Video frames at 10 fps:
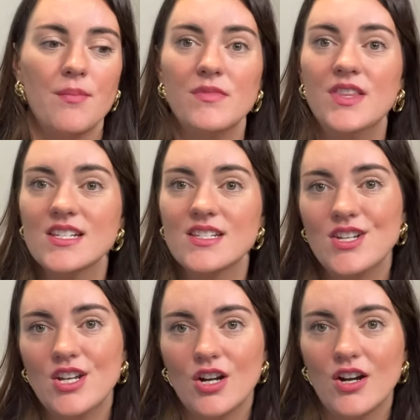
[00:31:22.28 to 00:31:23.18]
This
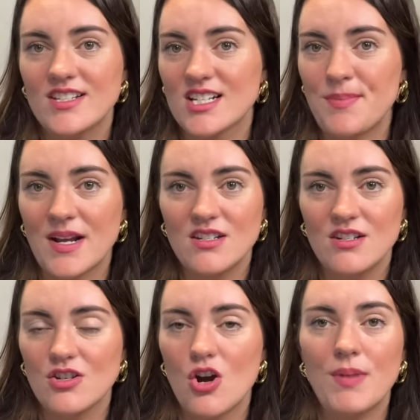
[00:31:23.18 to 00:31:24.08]
year is expected to
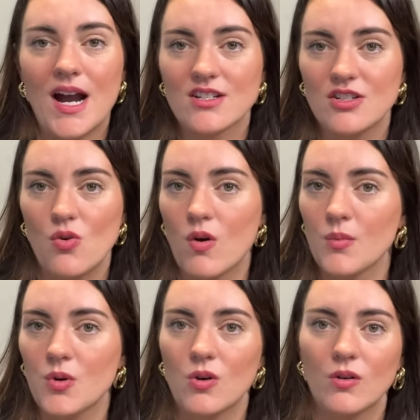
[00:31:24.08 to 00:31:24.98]
go back to
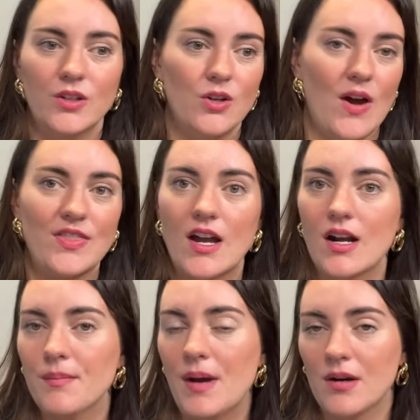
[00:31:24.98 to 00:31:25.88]
normal, at that
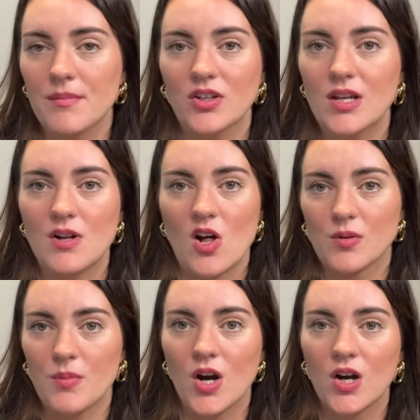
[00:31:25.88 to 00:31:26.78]
about $1 million
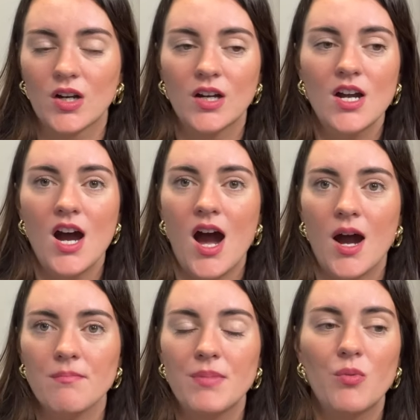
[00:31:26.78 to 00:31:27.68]
mark.
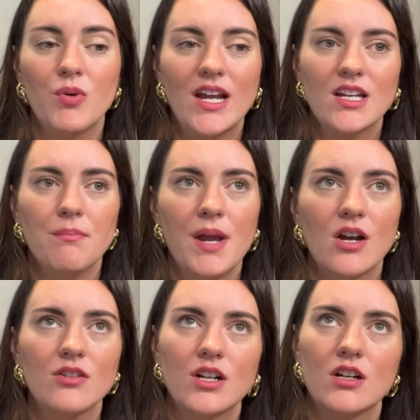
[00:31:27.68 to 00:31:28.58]
But when I
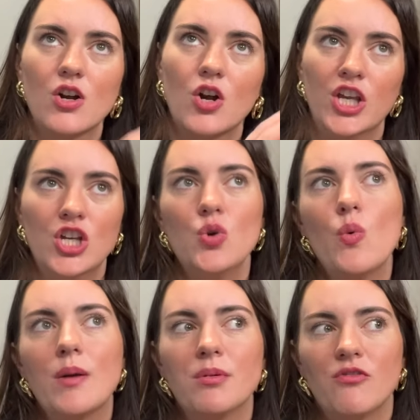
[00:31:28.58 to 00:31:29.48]
compared their
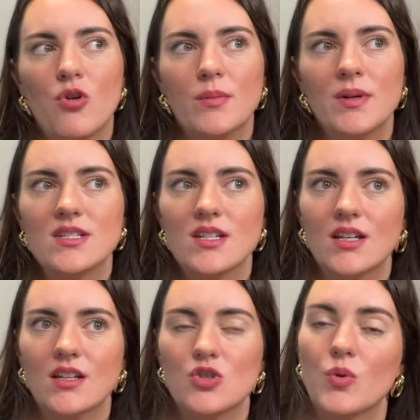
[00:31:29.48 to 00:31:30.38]
Q1 performance
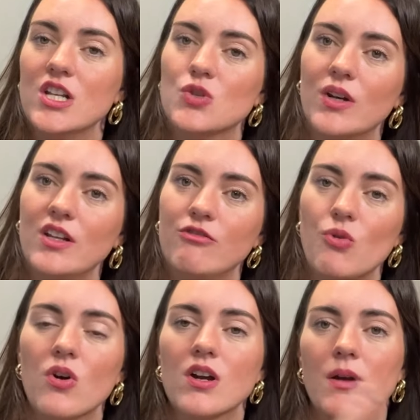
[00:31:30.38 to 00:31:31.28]
in
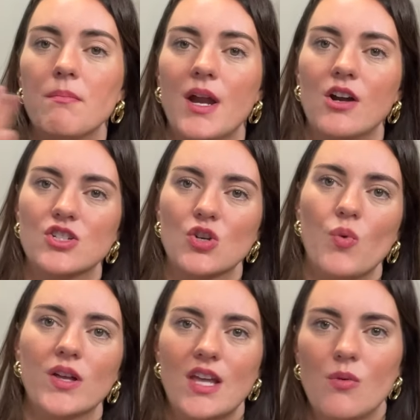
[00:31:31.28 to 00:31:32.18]
2024 compared to
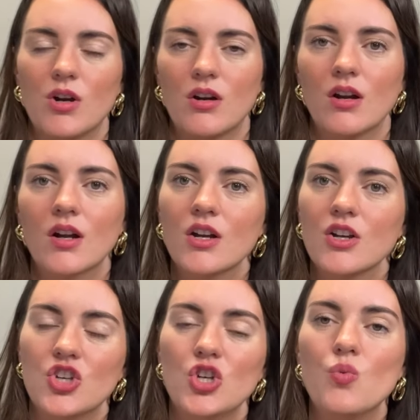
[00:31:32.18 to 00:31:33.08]
what they were
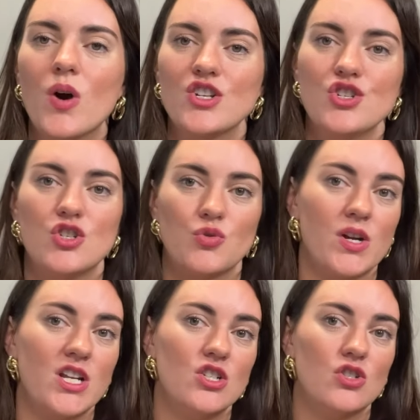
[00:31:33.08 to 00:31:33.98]
Q1
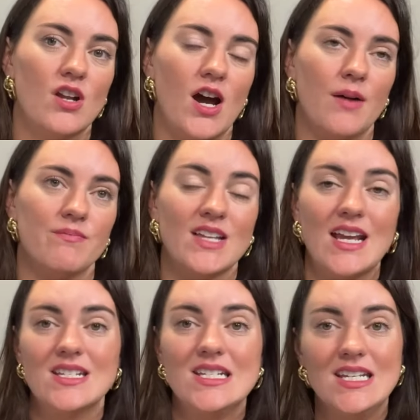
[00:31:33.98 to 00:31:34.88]

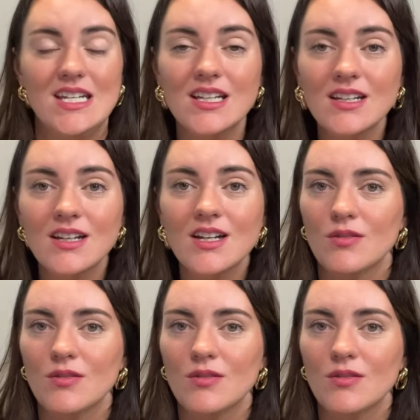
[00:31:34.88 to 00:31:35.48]
2019,